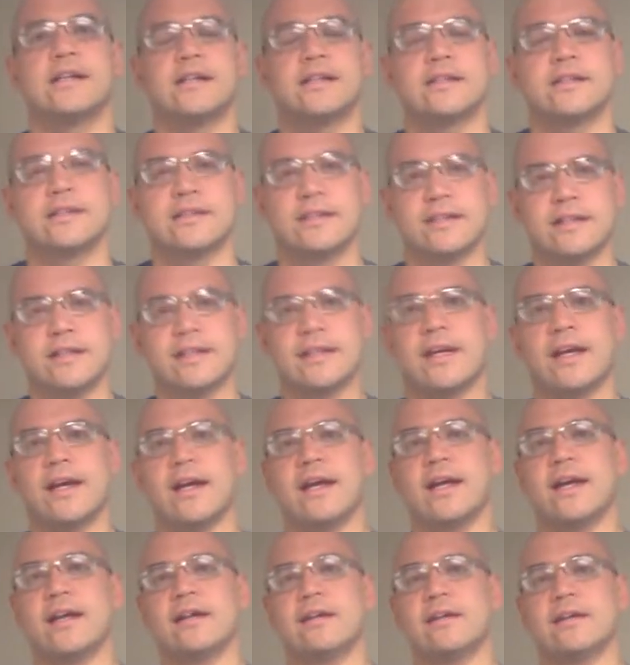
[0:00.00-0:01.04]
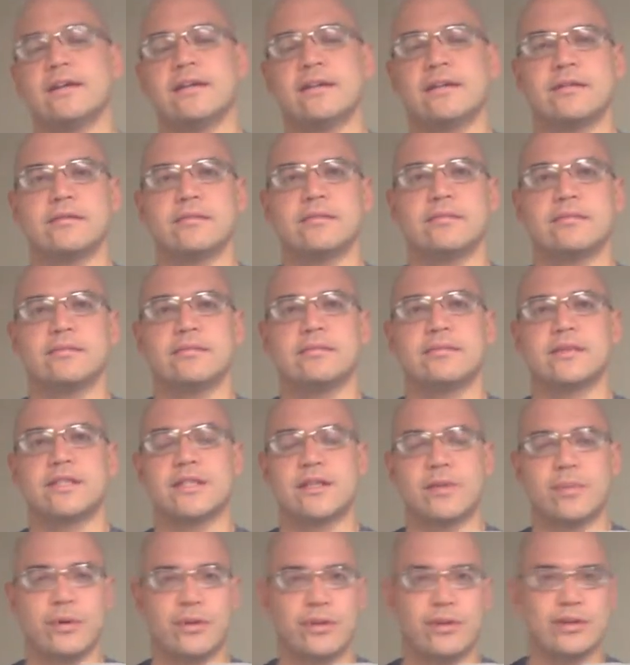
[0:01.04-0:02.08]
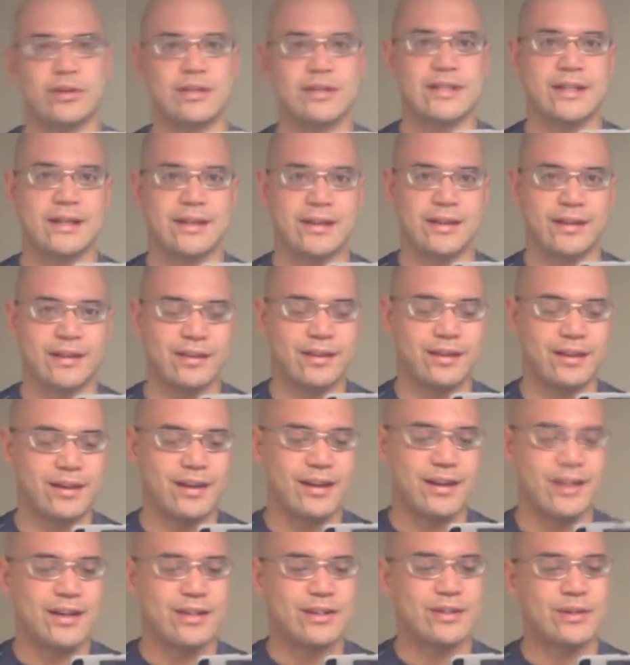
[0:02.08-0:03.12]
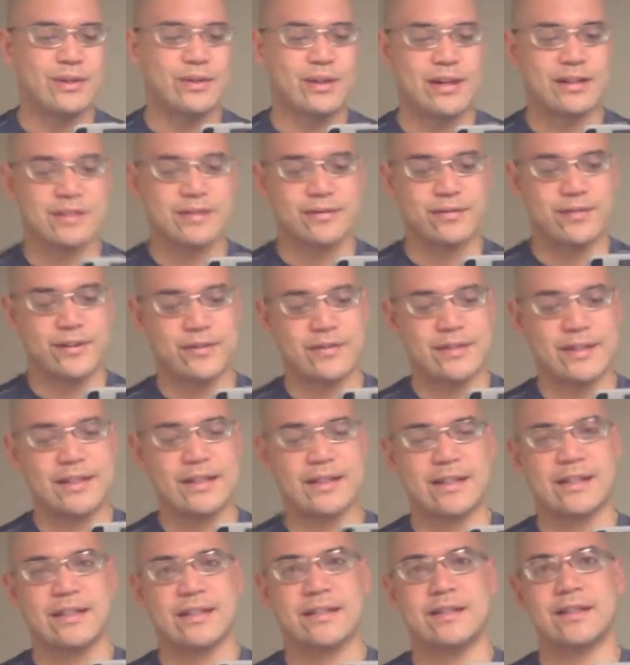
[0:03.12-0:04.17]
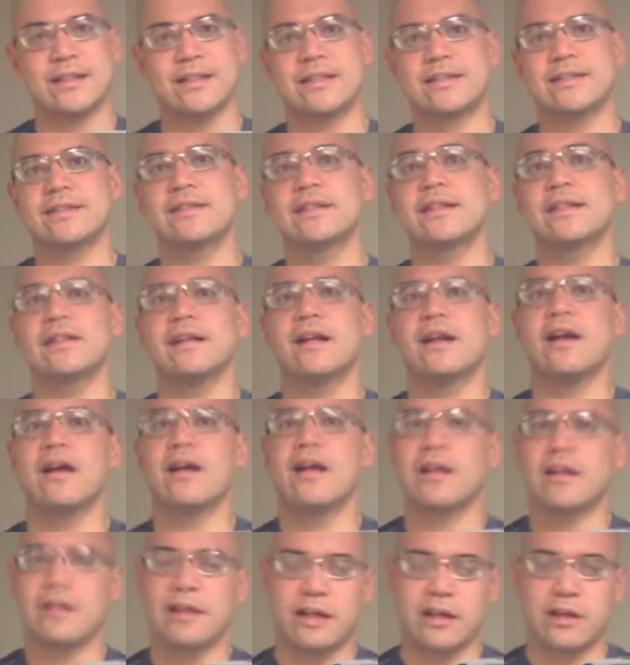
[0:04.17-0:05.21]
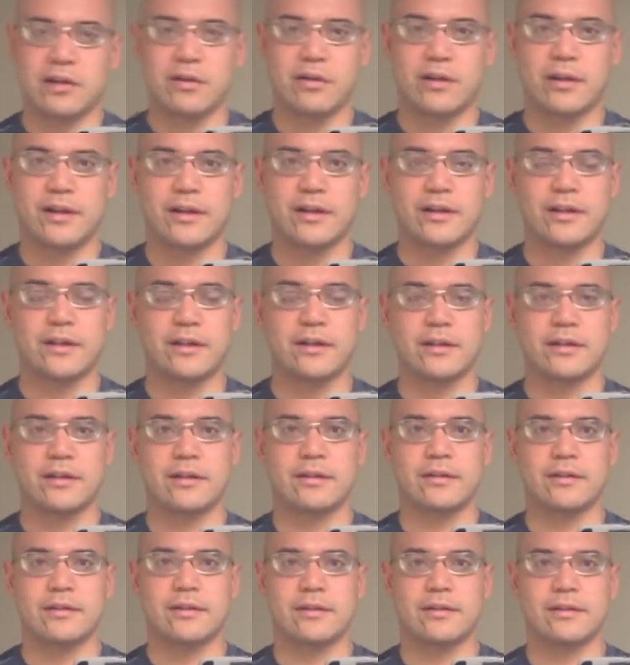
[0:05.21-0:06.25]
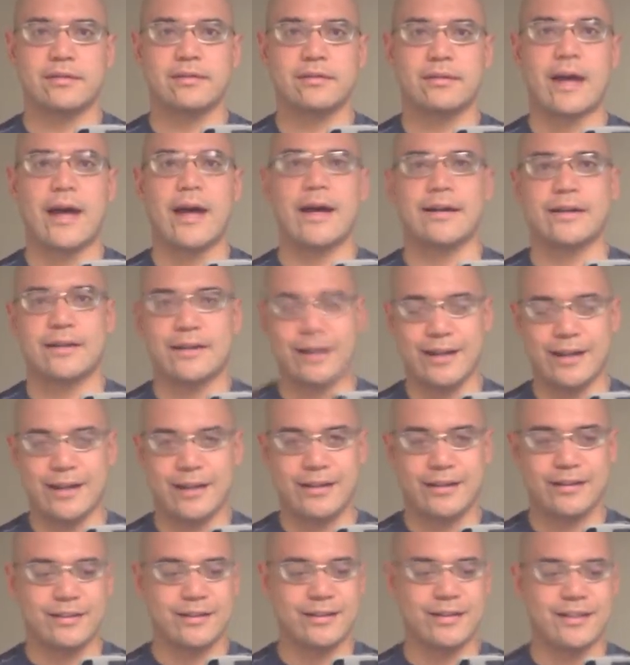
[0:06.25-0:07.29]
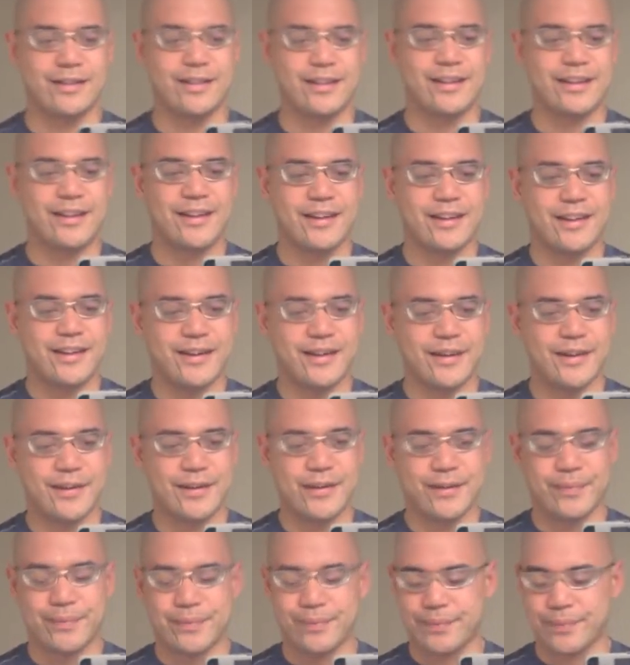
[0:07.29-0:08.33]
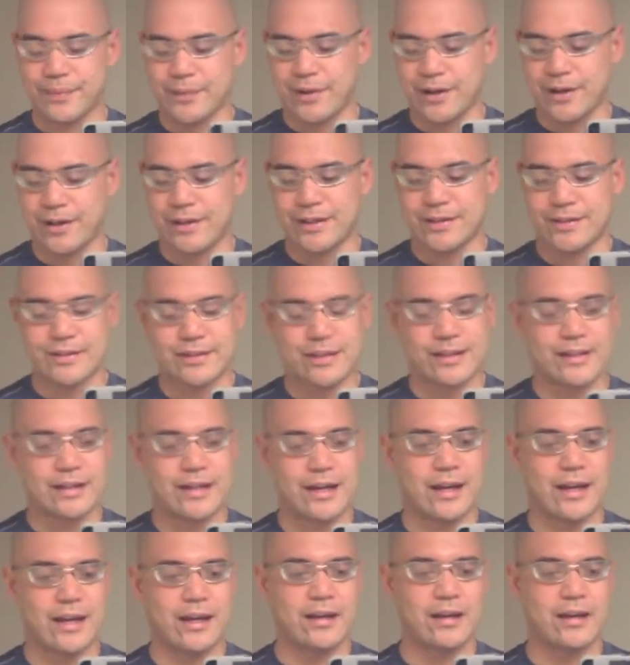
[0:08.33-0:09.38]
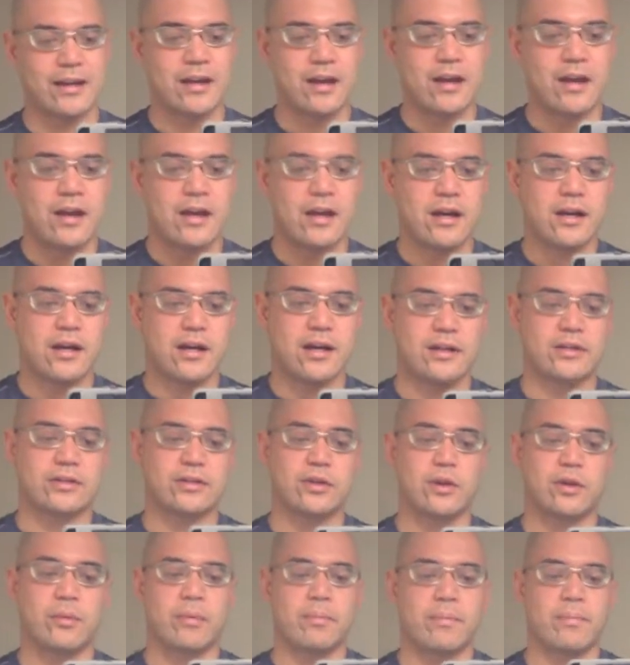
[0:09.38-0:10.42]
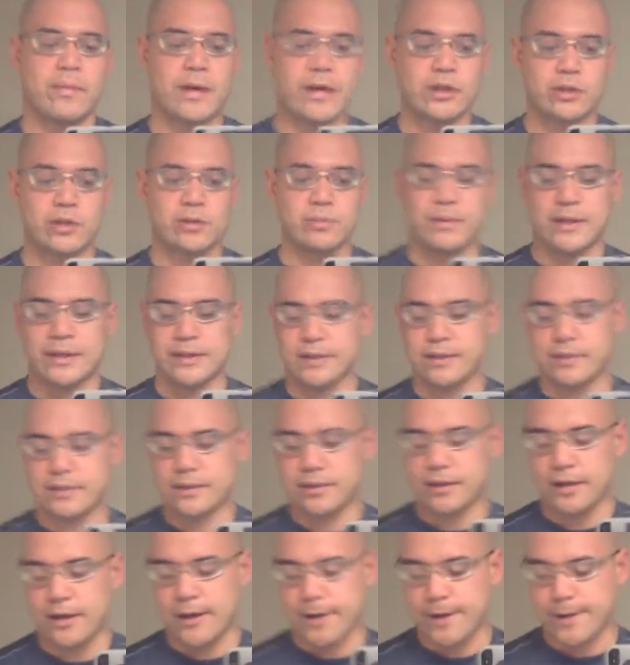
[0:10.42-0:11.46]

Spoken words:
Sunday, December 13th, 2015. It's later on at night on this Sunday. So measurements.